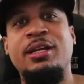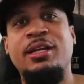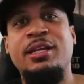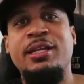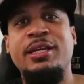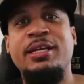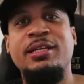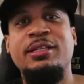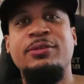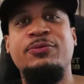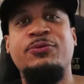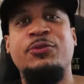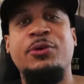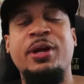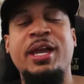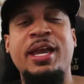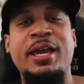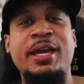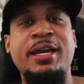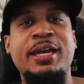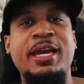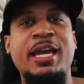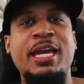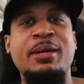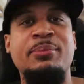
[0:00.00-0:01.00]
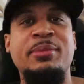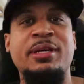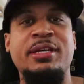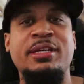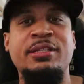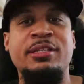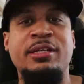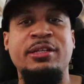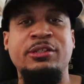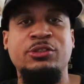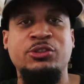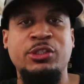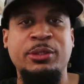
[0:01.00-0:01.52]
Link for A-Game
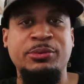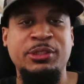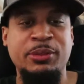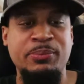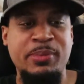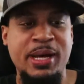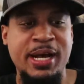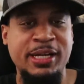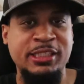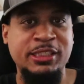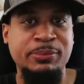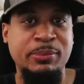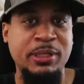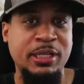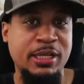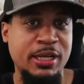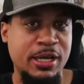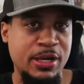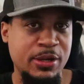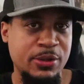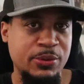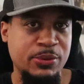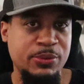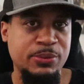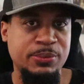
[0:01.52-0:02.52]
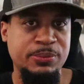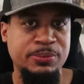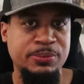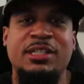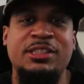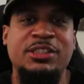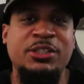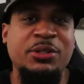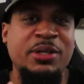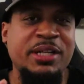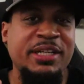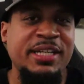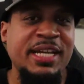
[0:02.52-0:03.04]
in the description box below.
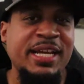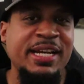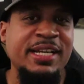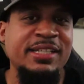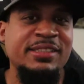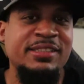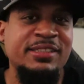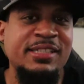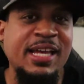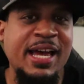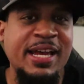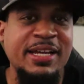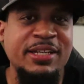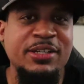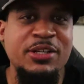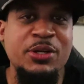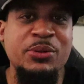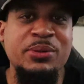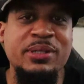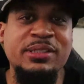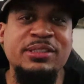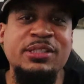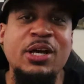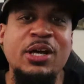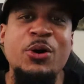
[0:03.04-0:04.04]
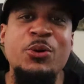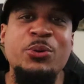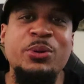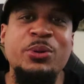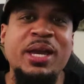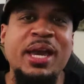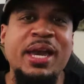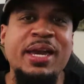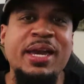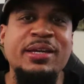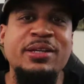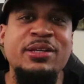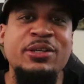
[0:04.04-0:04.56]
So the dating site known as
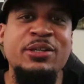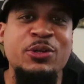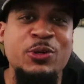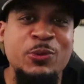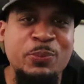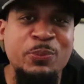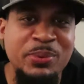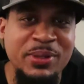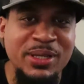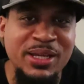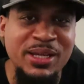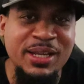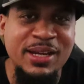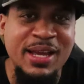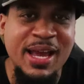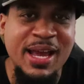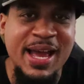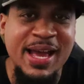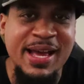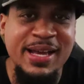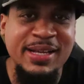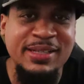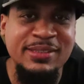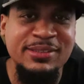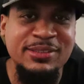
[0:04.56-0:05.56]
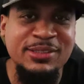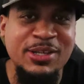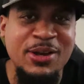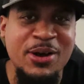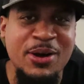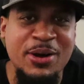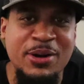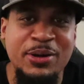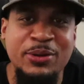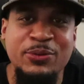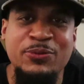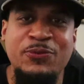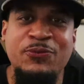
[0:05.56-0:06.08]
OkCupid has
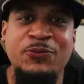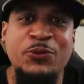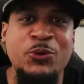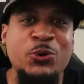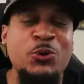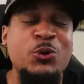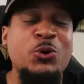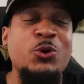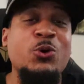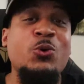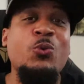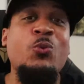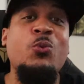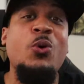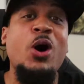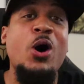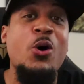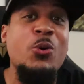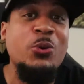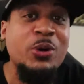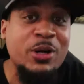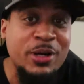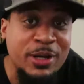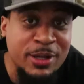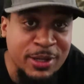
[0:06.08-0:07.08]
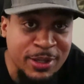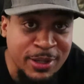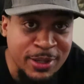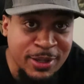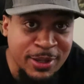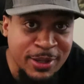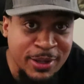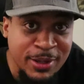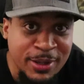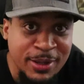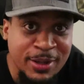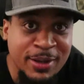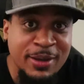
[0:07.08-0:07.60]
gone full woke
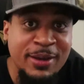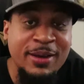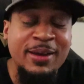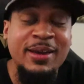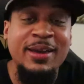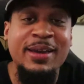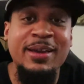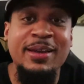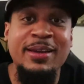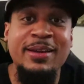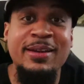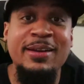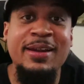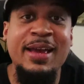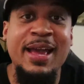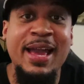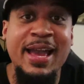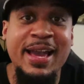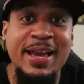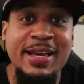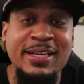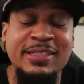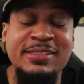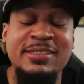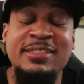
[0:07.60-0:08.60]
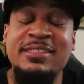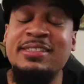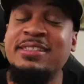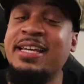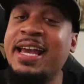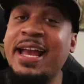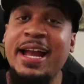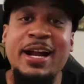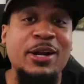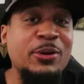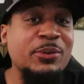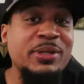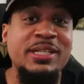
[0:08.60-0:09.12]
in a
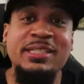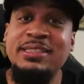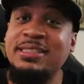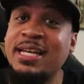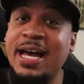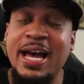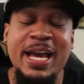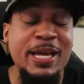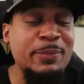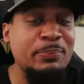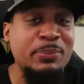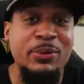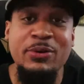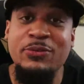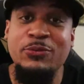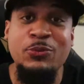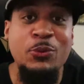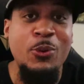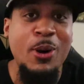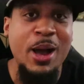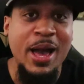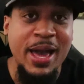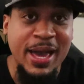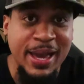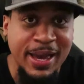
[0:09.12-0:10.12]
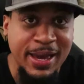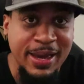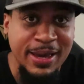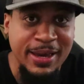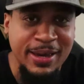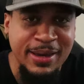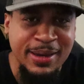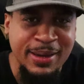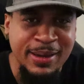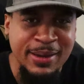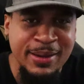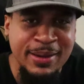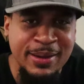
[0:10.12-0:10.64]
scary type of
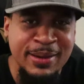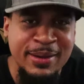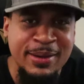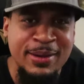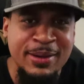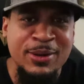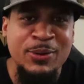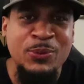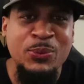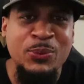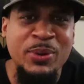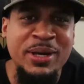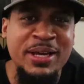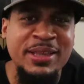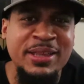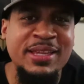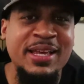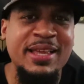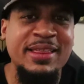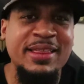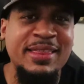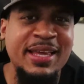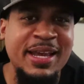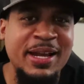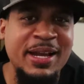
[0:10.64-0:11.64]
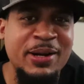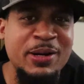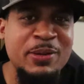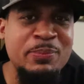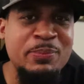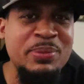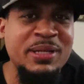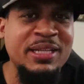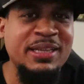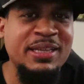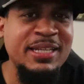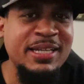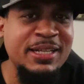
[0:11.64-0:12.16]
way with their
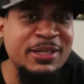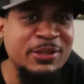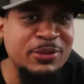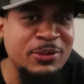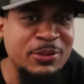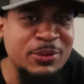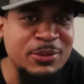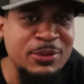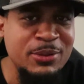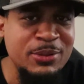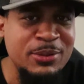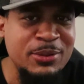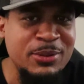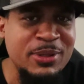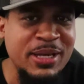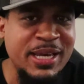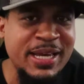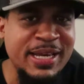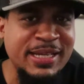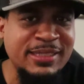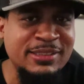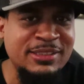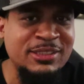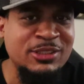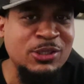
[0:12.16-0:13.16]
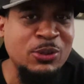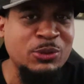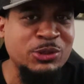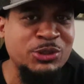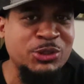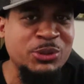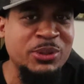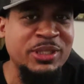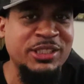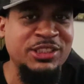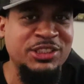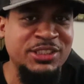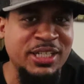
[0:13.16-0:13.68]
political and
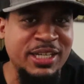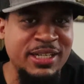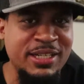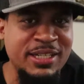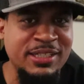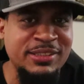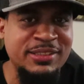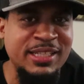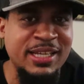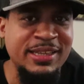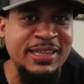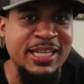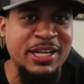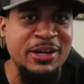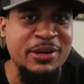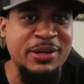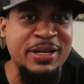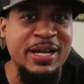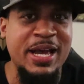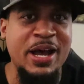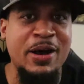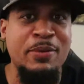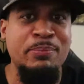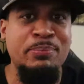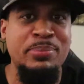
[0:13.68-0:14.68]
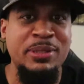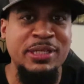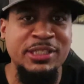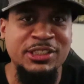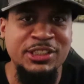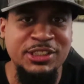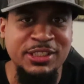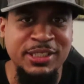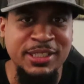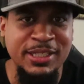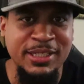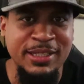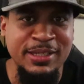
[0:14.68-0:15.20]
social agendas that they are now
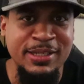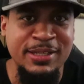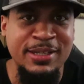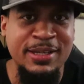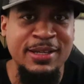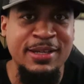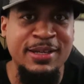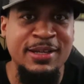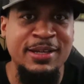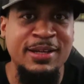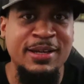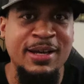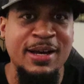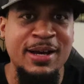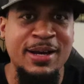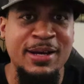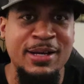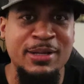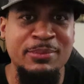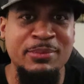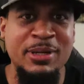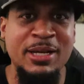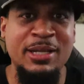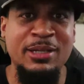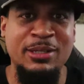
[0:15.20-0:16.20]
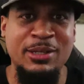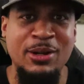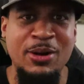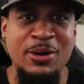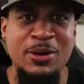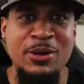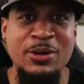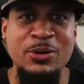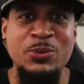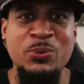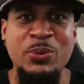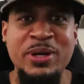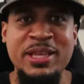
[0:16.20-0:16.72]
pushing
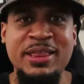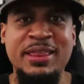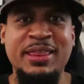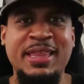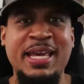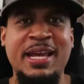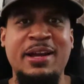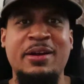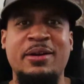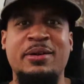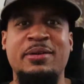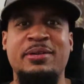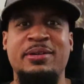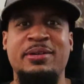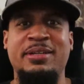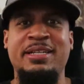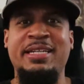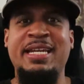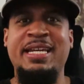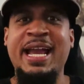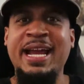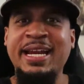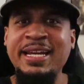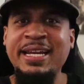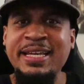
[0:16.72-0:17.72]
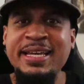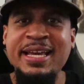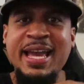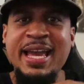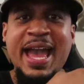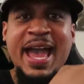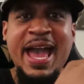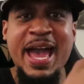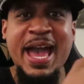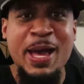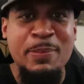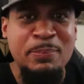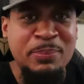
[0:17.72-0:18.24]
along with their dating
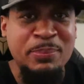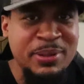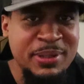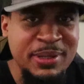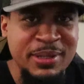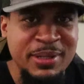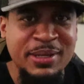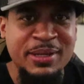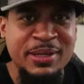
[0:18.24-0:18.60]
app.